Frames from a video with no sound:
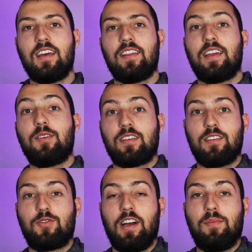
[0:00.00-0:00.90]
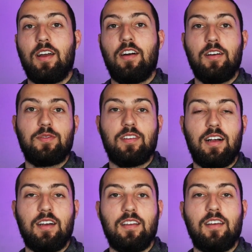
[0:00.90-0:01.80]
that he was going to drop my arm
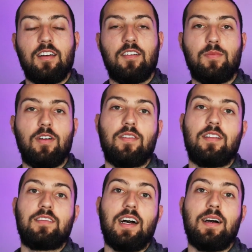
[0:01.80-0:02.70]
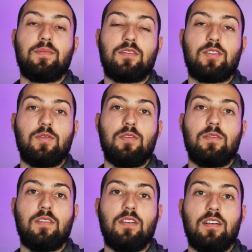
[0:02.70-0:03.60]
slot from over the top to